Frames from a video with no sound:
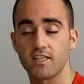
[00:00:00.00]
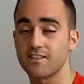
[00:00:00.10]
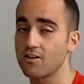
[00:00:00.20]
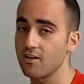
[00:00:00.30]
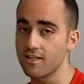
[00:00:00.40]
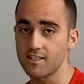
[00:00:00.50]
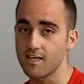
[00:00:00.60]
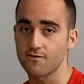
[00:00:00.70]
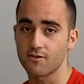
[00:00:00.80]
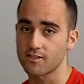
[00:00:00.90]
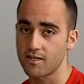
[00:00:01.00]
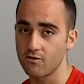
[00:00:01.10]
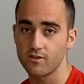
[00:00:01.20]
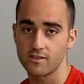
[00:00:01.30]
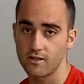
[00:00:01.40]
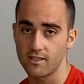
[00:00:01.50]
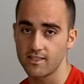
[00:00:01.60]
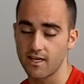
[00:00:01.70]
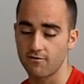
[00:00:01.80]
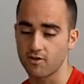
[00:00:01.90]
It's not easy at first. I know it's not
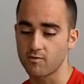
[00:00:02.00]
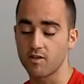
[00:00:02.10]
easy at first,